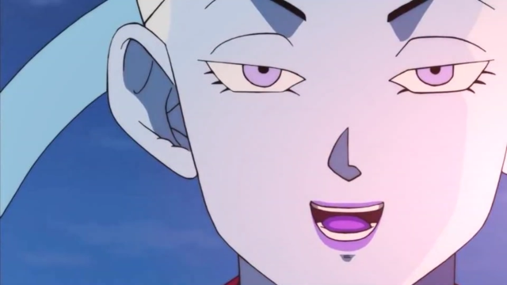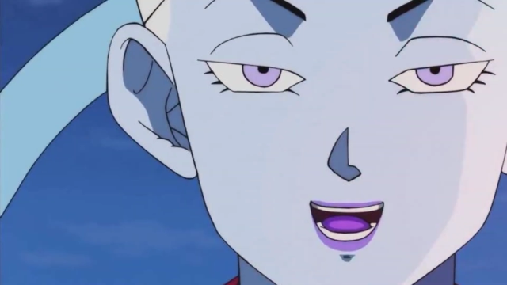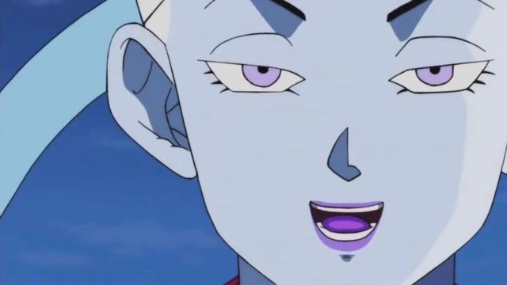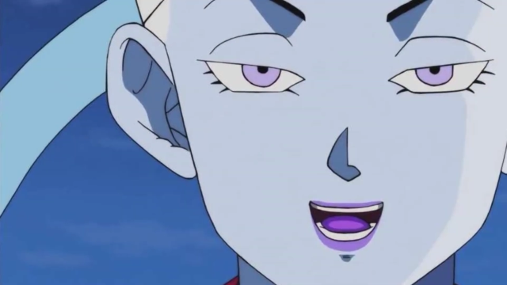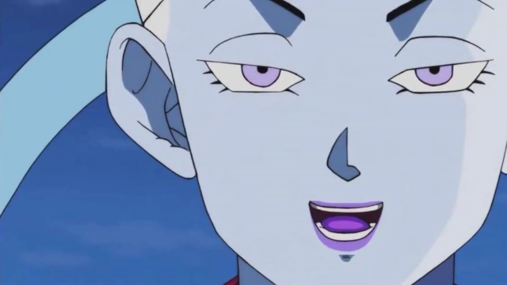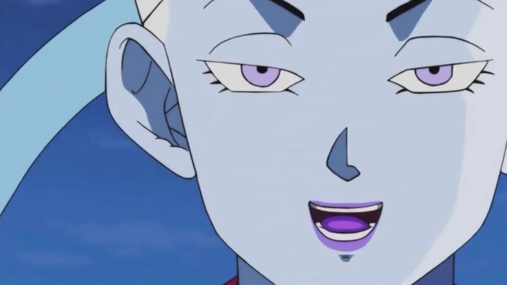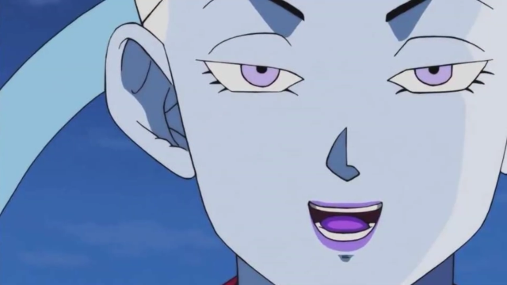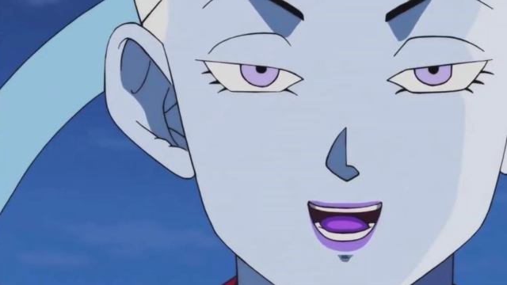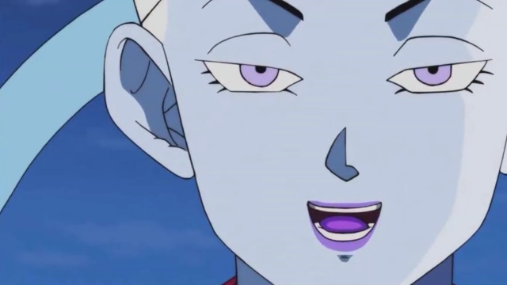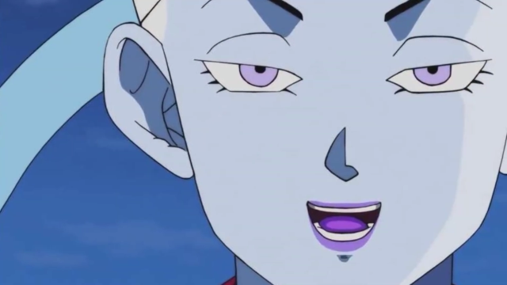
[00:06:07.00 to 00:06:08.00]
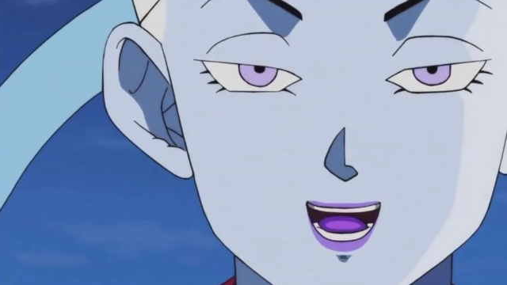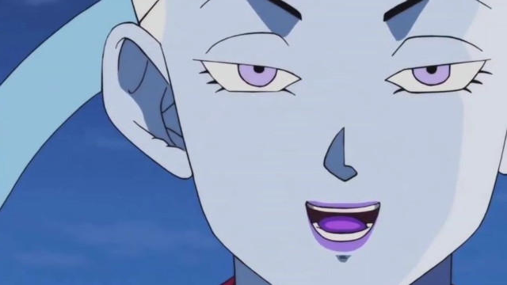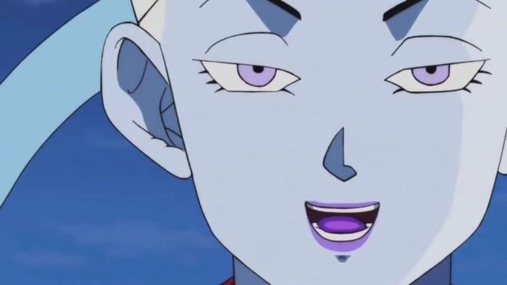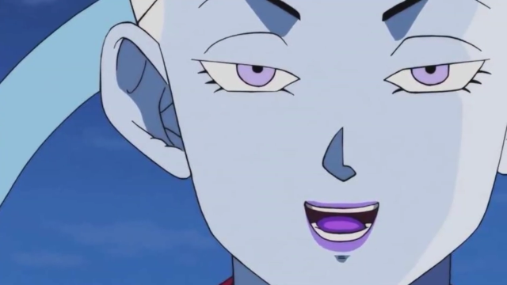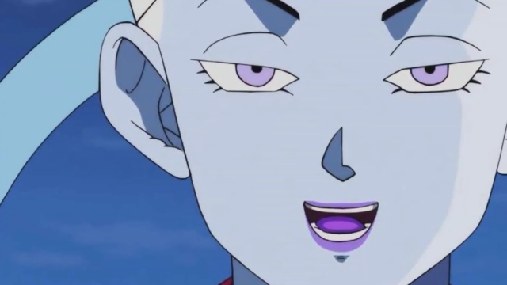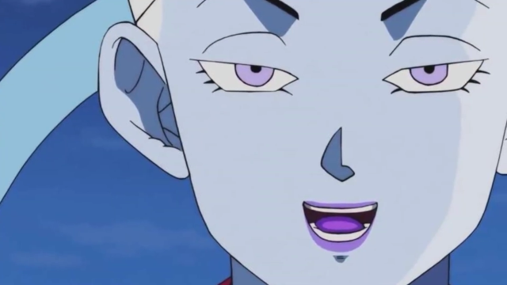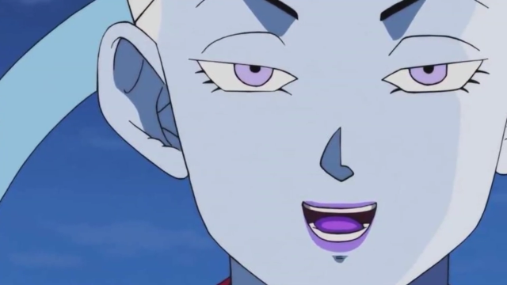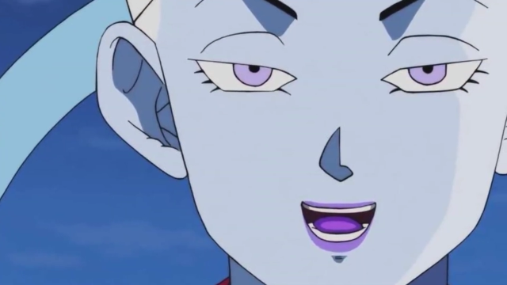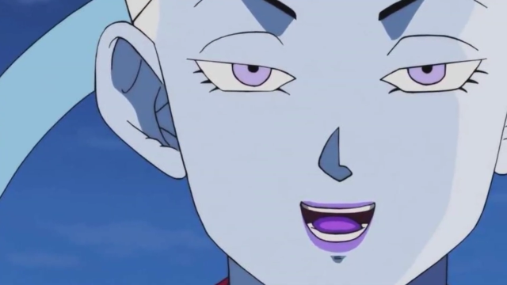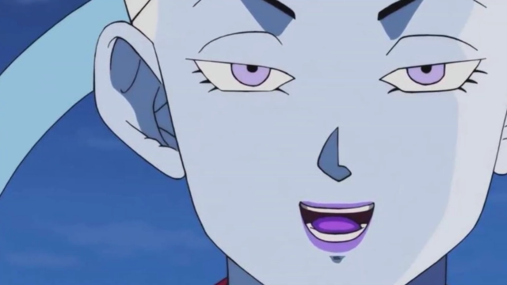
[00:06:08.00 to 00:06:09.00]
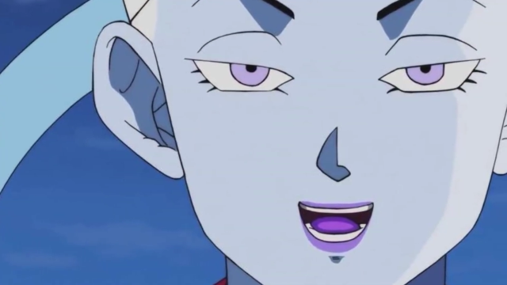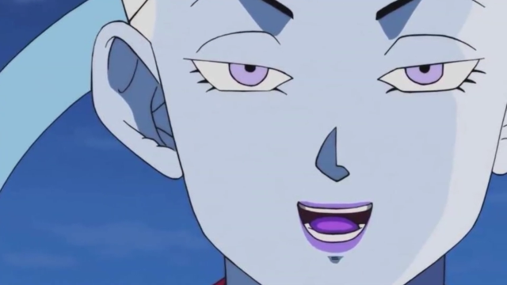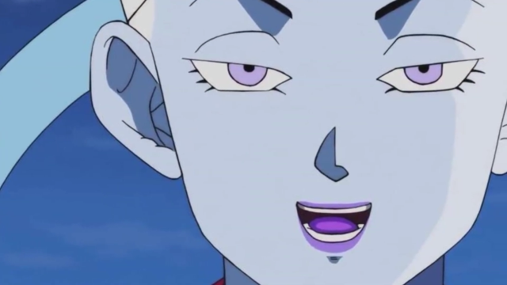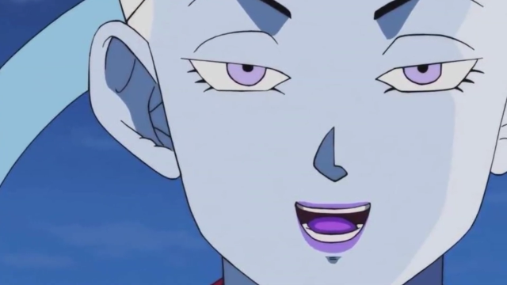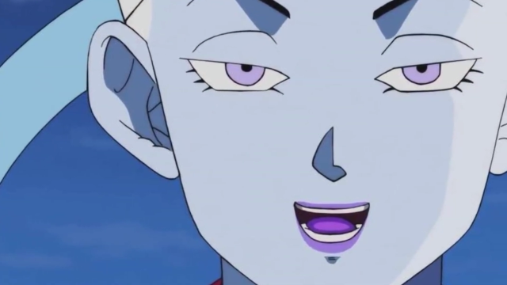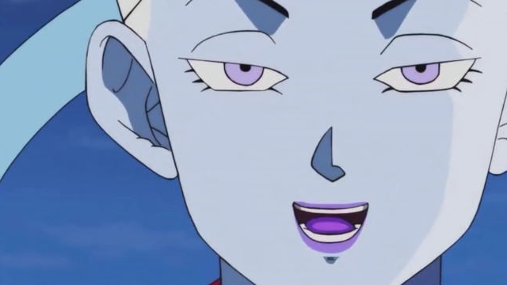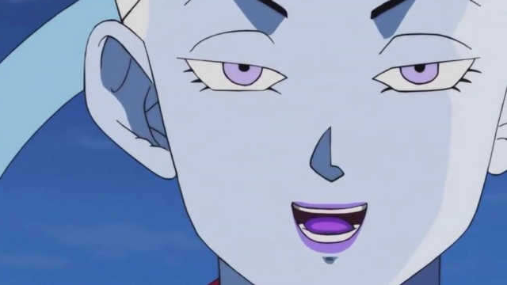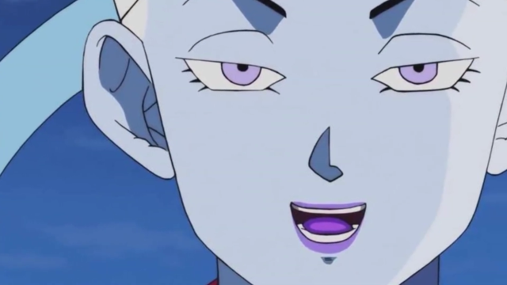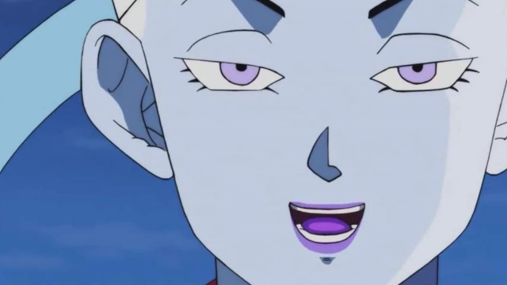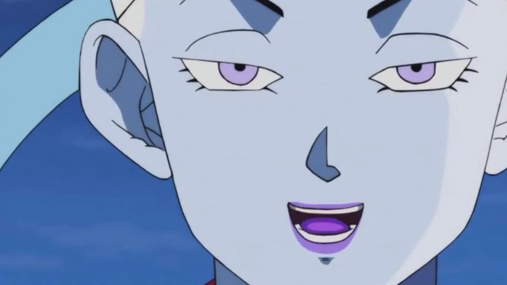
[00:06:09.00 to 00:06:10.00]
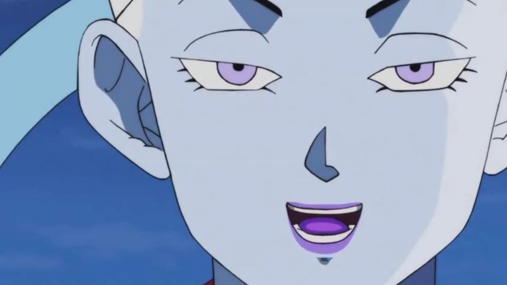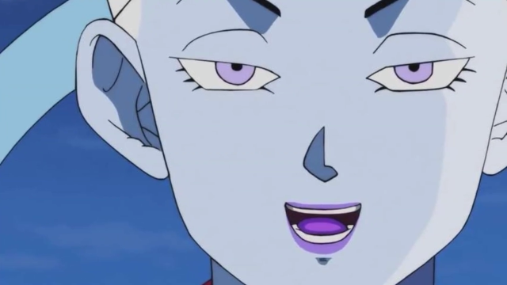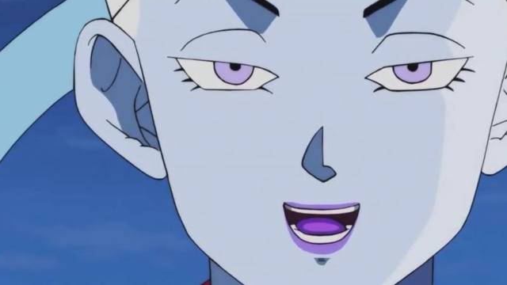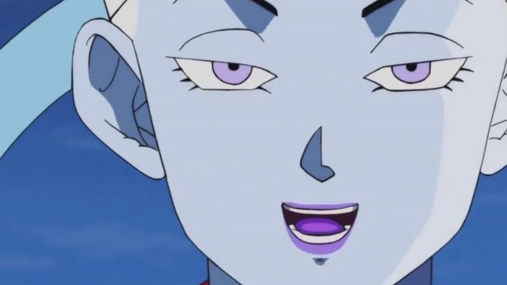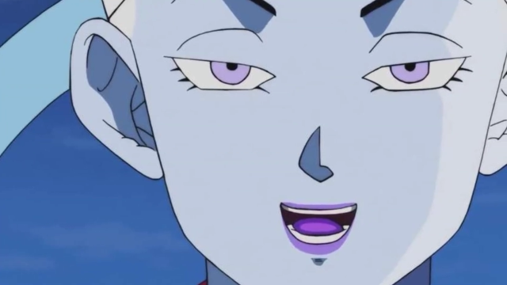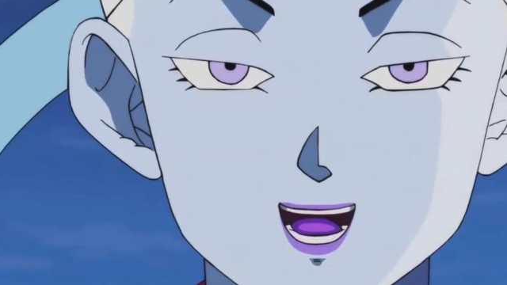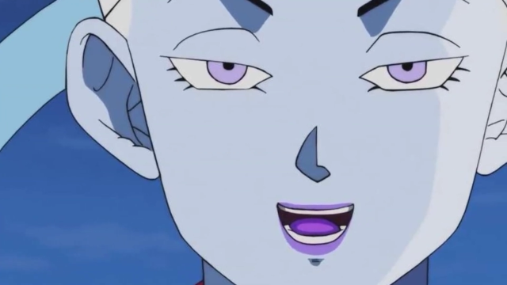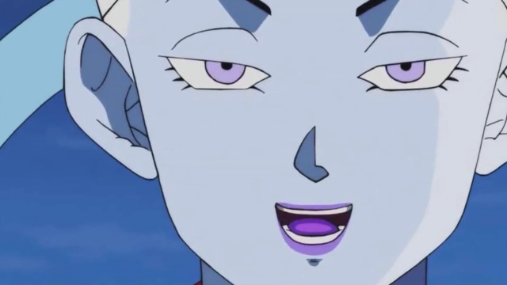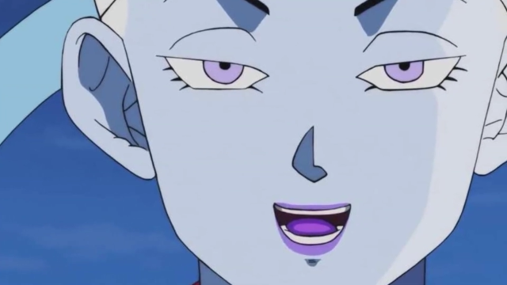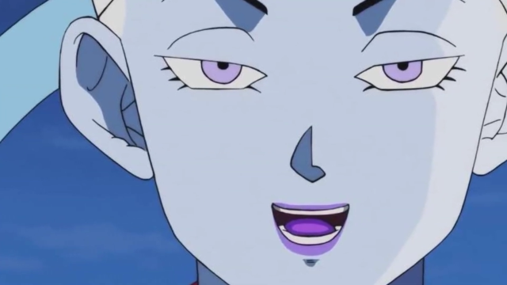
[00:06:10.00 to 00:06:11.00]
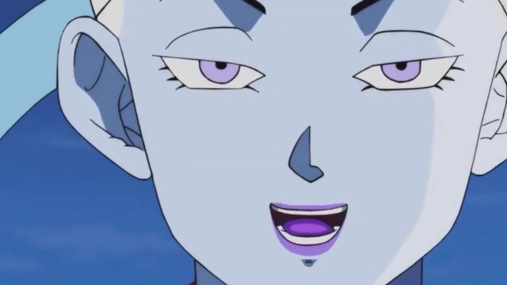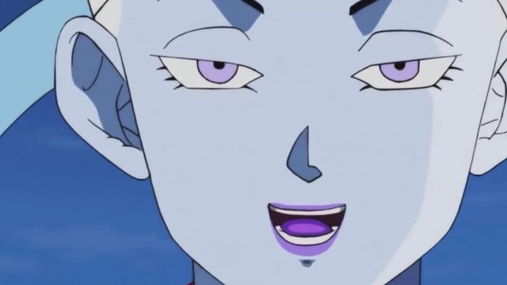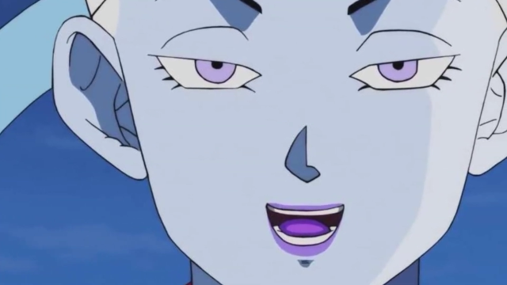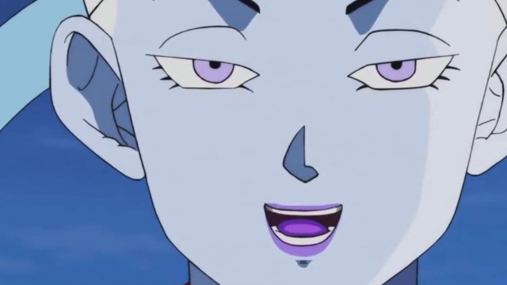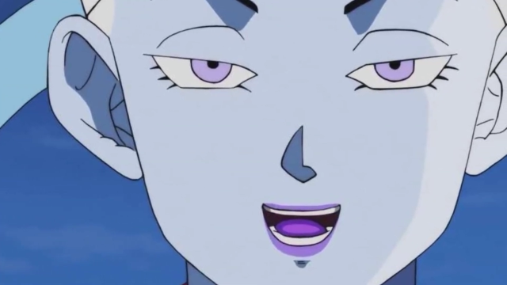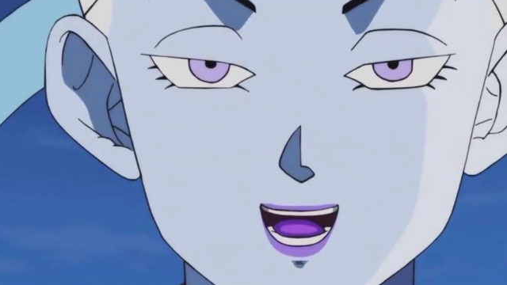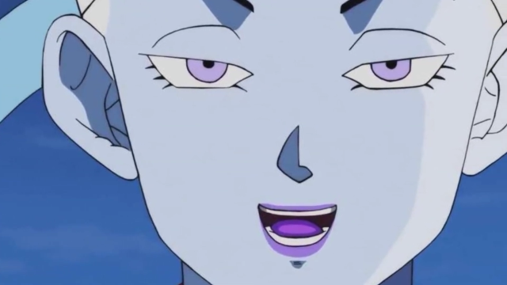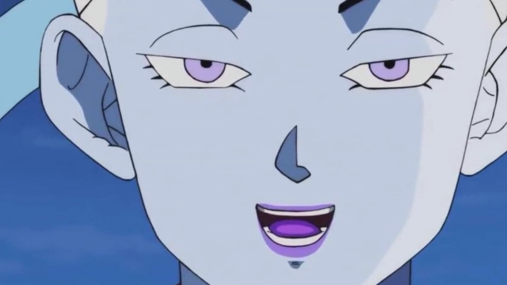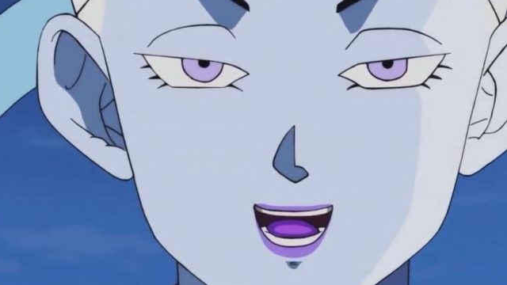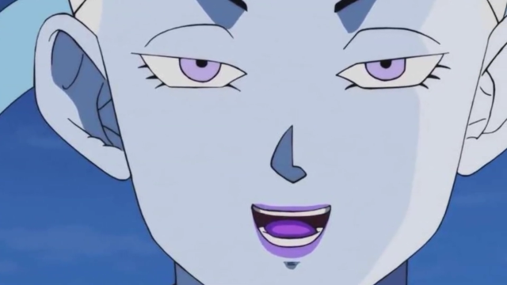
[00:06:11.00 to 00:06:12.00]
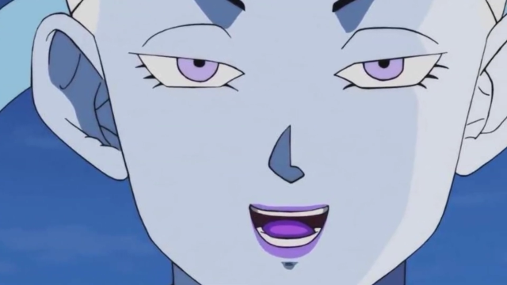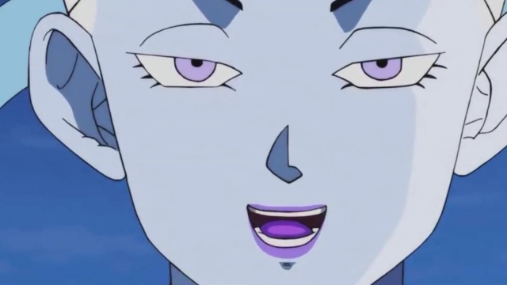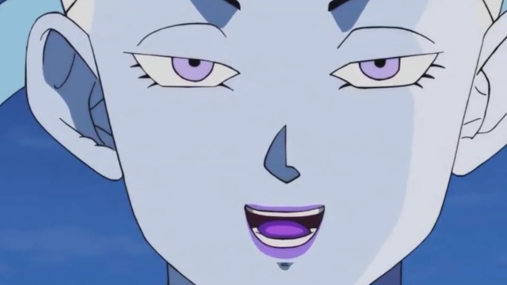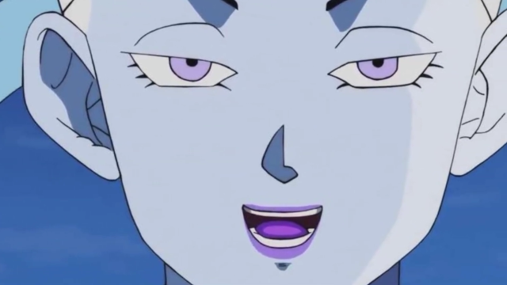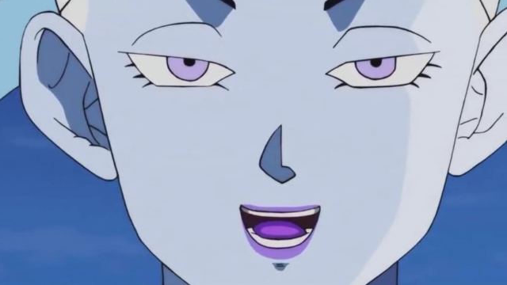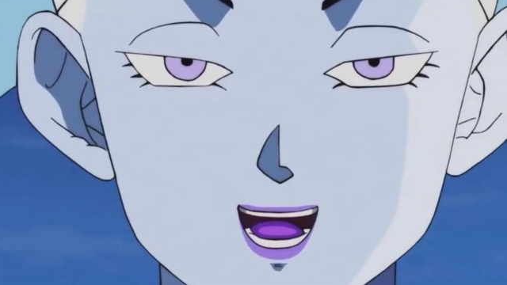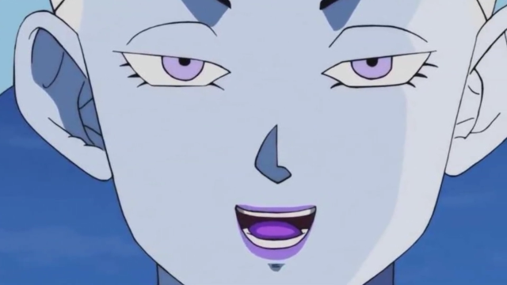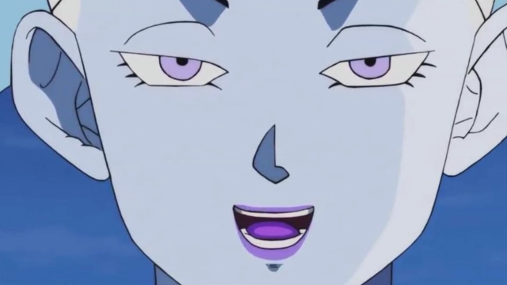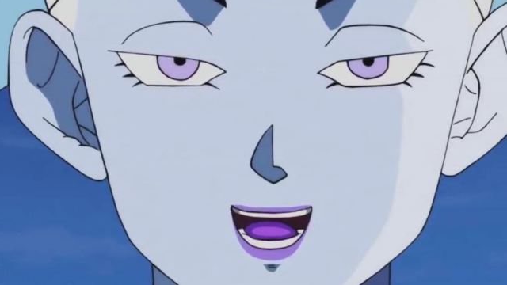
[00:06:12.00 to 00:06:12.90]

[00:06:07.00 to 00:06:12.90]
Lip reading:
Nobody's mouth can be seen.